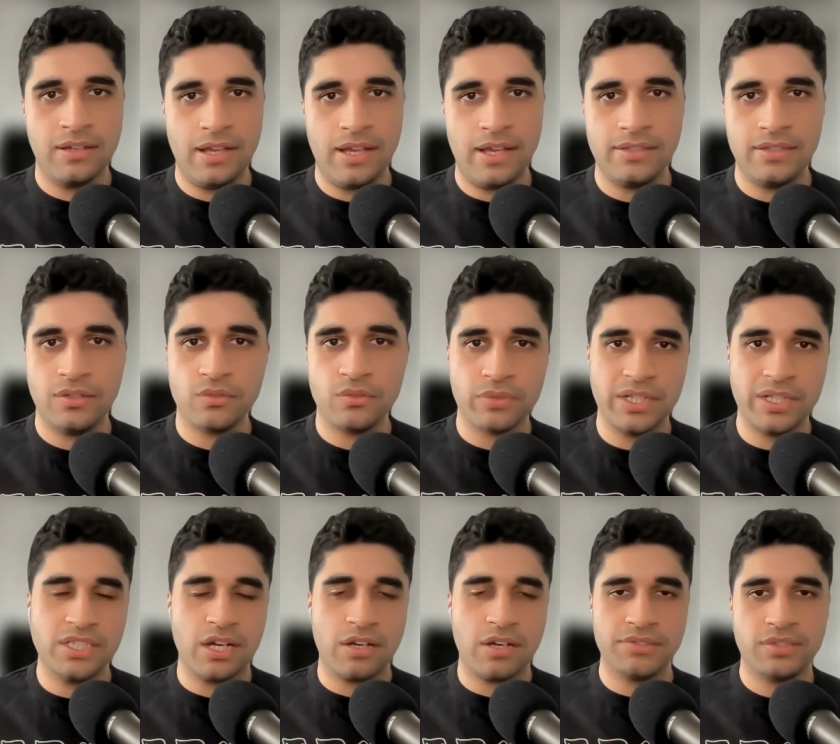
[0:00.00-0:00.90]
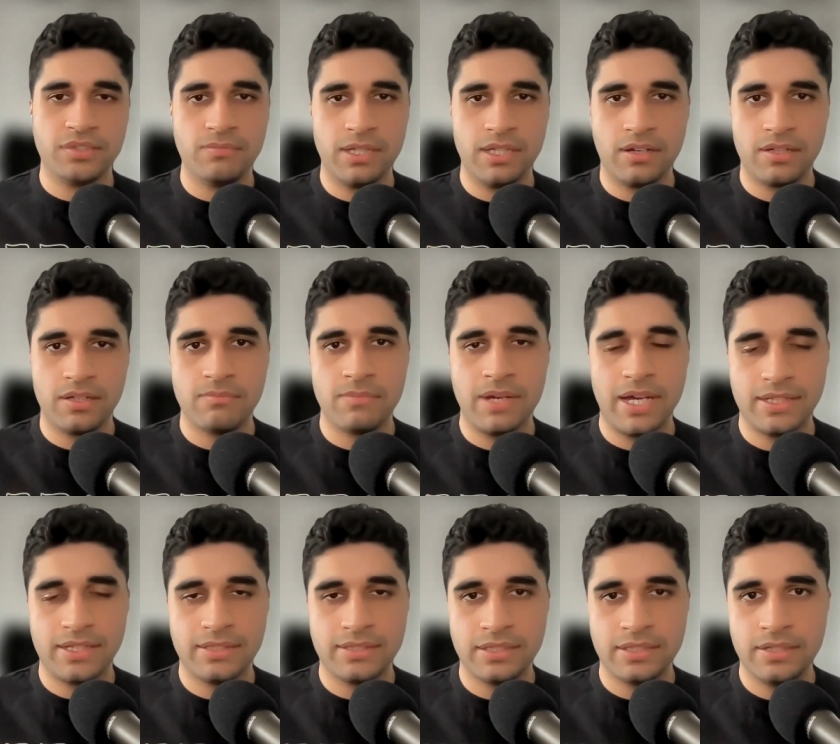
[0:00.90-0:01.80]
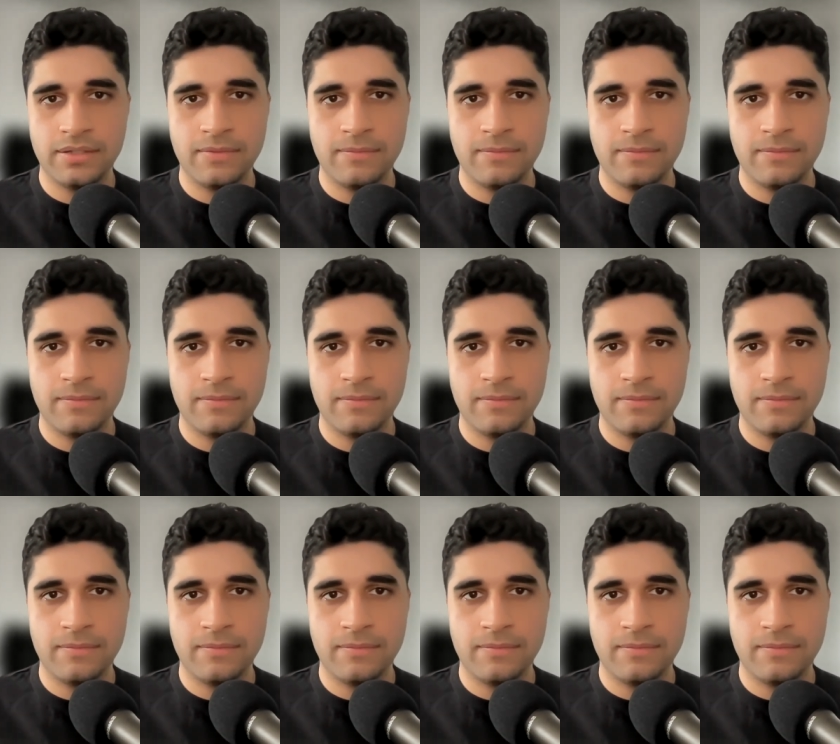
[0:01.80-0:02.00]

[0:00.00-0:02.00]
and they'll reach out to me automatically.